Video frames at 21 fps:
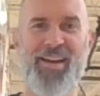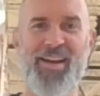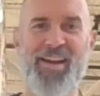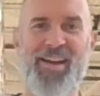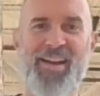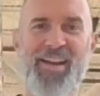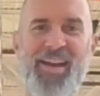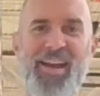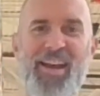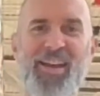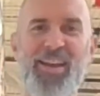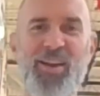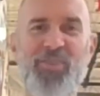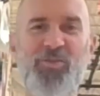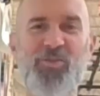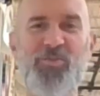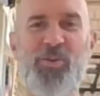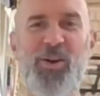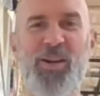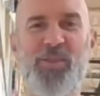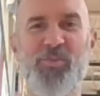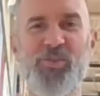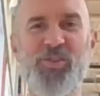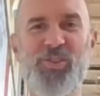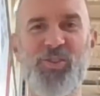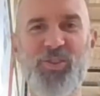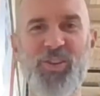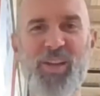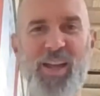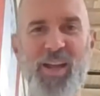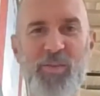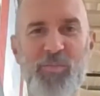Hey everybody, Mr.
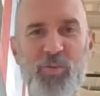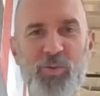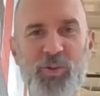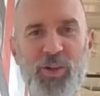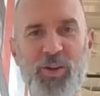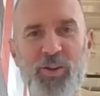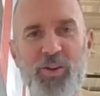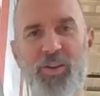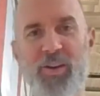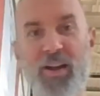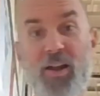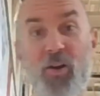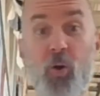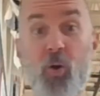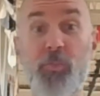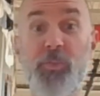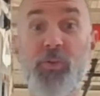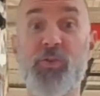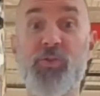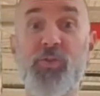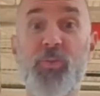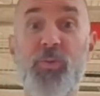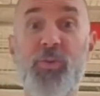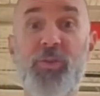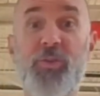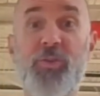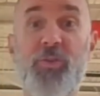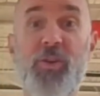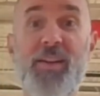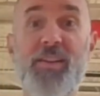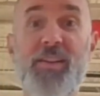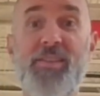Campbell here, and I hope you're doing
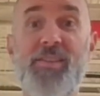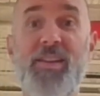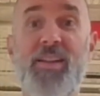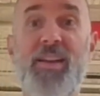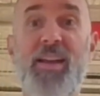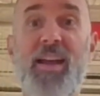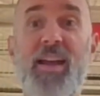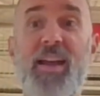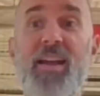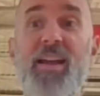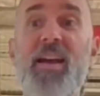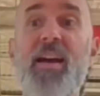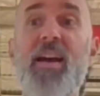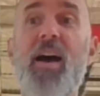great today.